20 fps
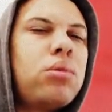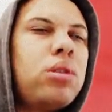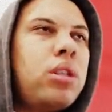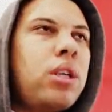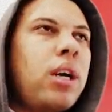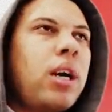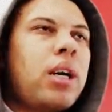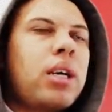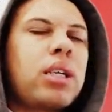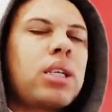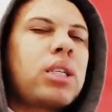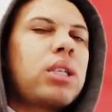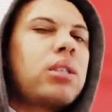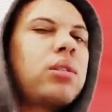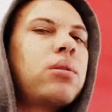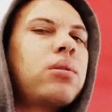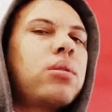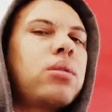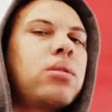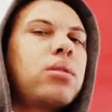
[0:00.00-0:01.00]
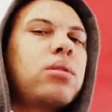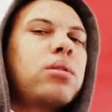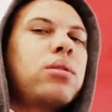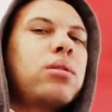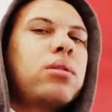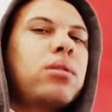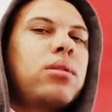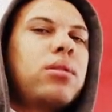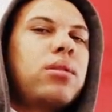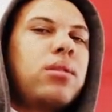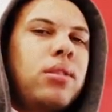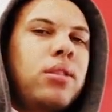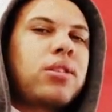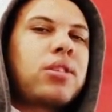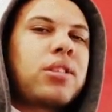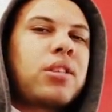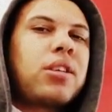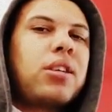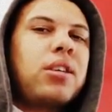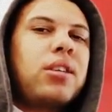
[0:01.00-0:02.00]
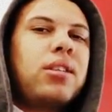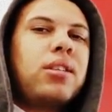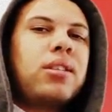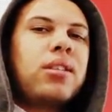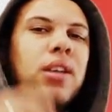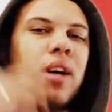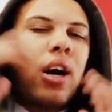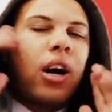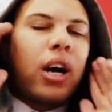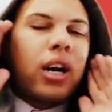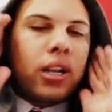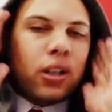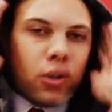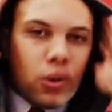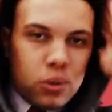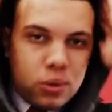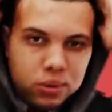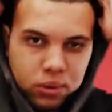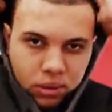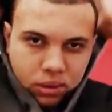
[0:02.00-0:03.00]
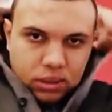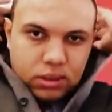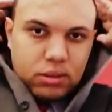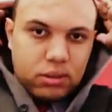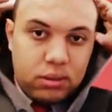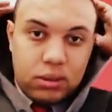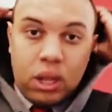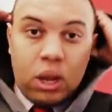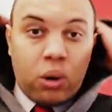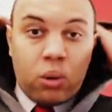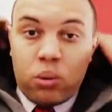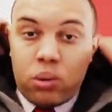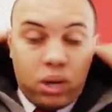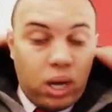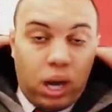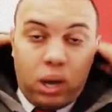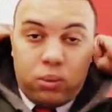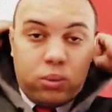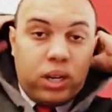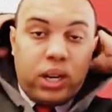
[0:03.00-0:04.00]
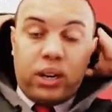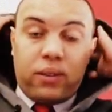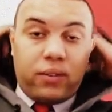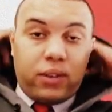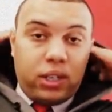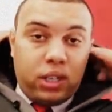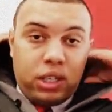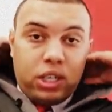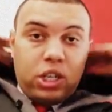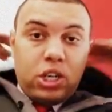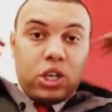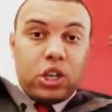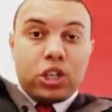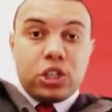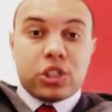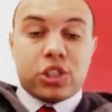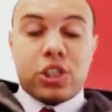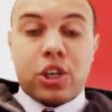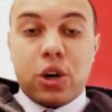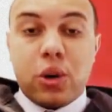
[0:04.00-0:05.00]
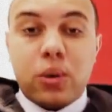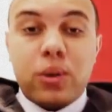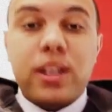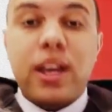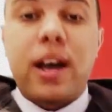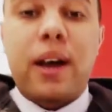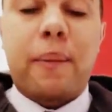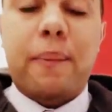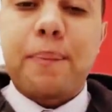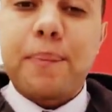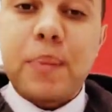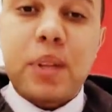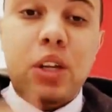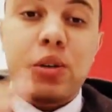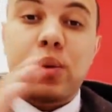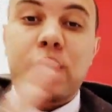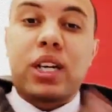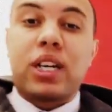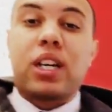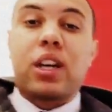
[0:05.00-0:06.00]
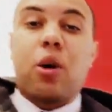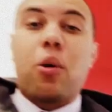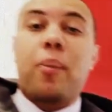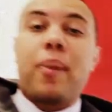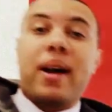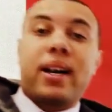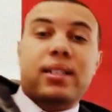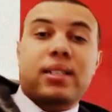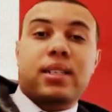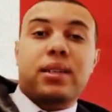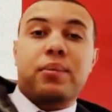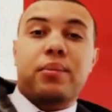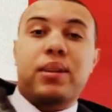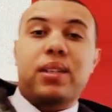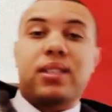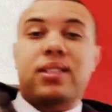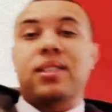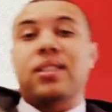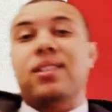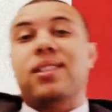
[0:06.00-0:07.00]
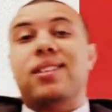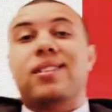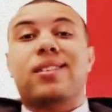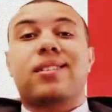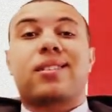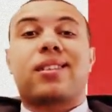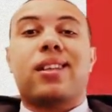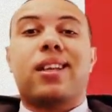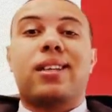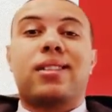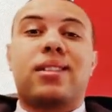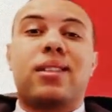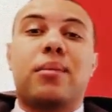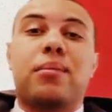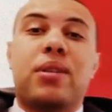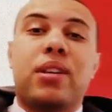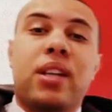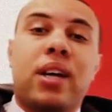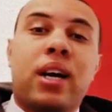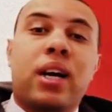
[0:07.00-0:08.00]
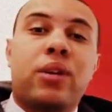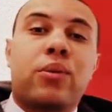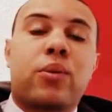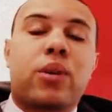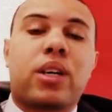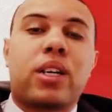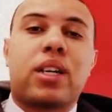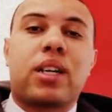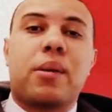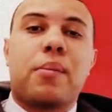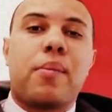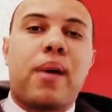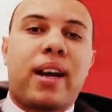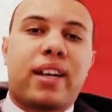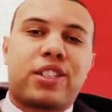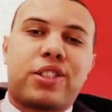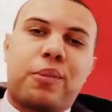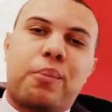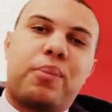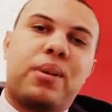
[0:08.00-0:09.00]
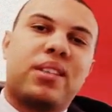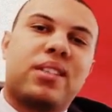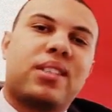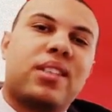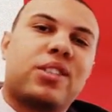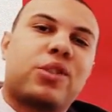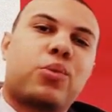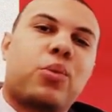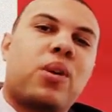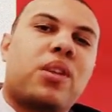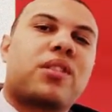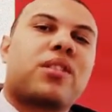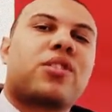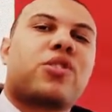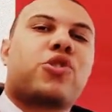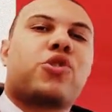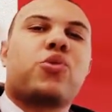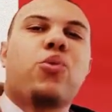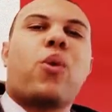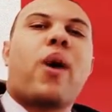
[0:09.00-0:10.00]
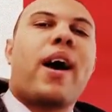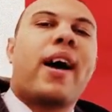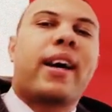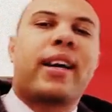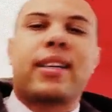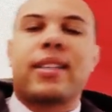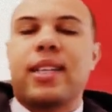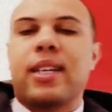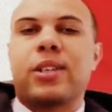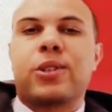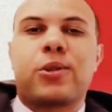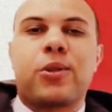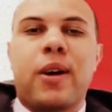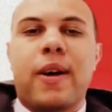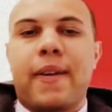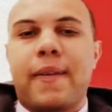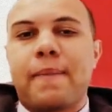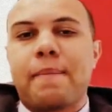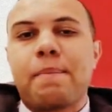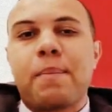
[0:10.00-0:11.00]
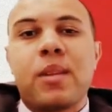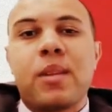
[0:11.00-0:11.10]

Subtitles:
Yeah, looks good. Alright, cool. No? Whatever. So, yeah, we're gonna go back to the business. This is class number 9. We're gonna come back to business with swag. That's right.